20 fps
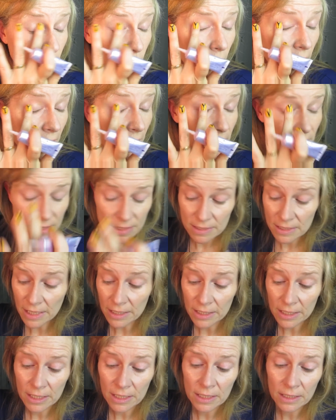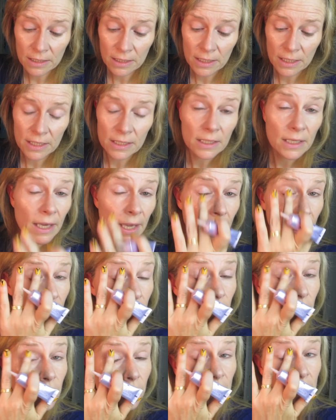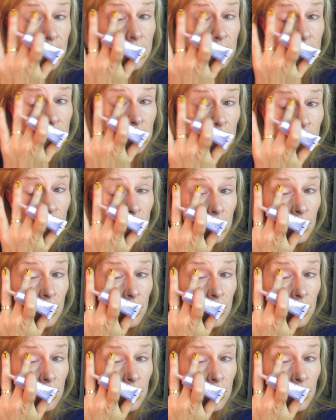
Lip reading: while it's setting in, it can crease,